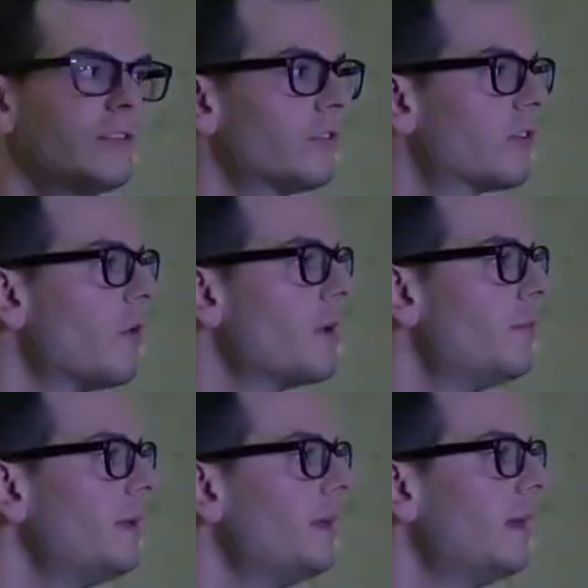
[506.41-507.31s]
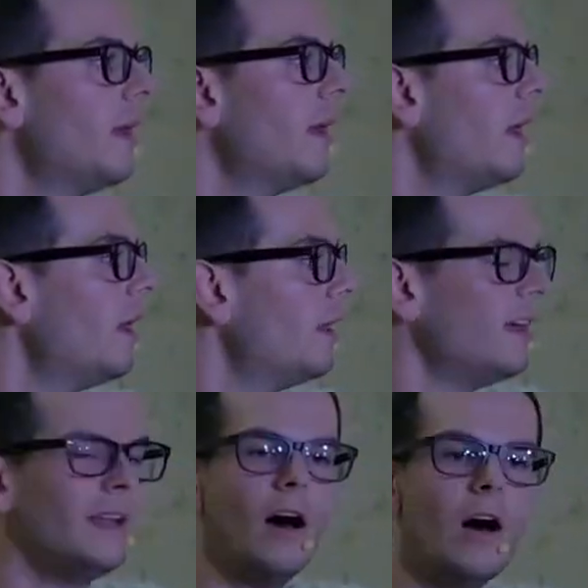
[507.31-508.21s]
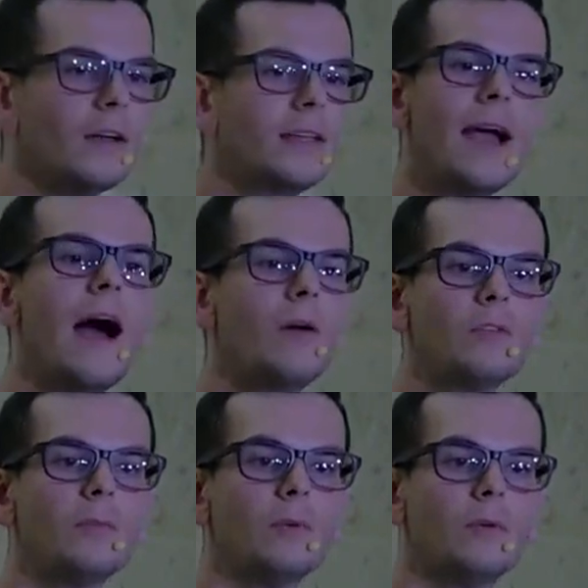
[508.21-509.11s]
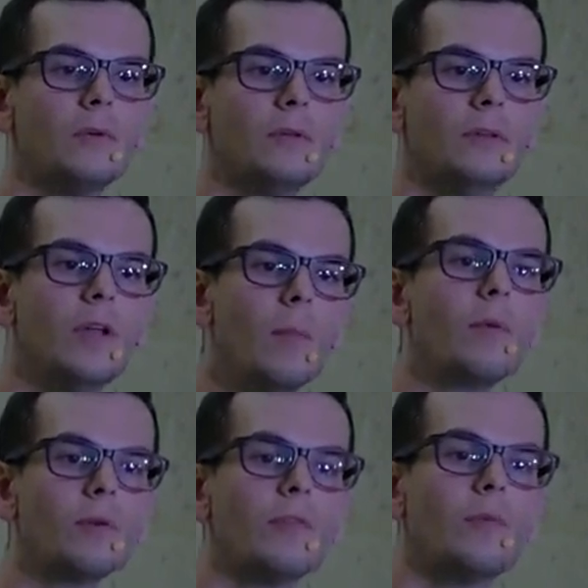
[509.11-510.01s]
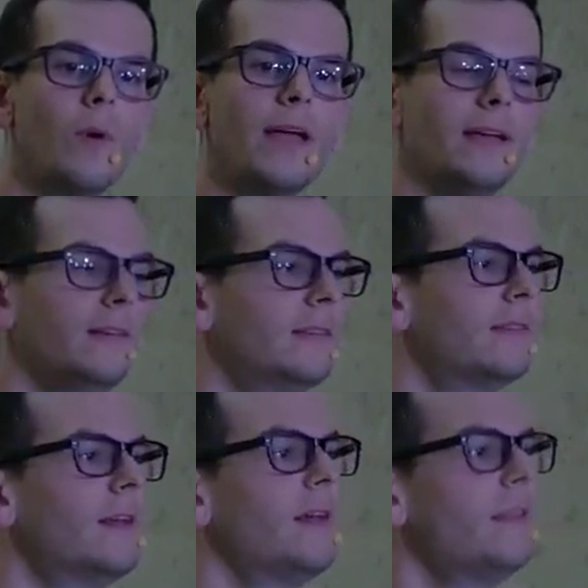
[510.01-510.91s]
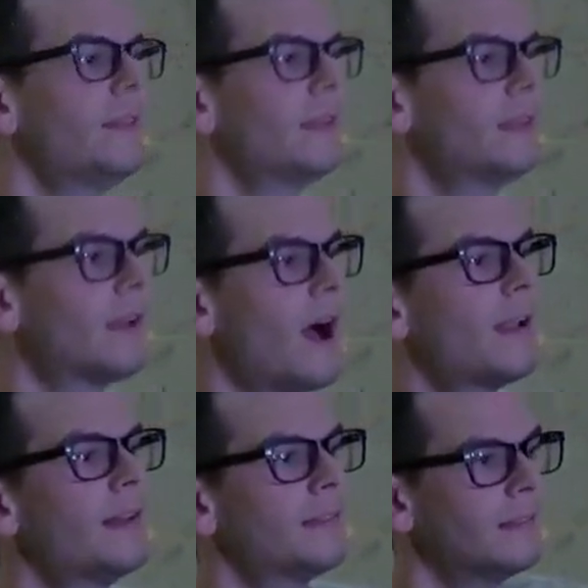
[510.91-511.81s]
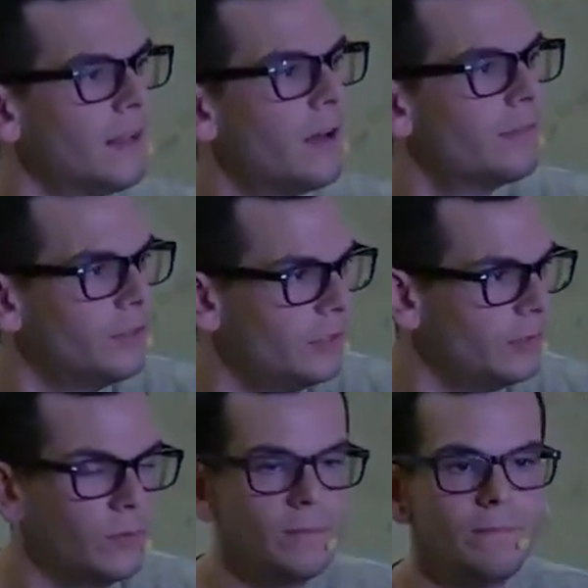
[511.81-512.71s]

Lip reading: there's going to be an uncountable number of ways that God has loved you.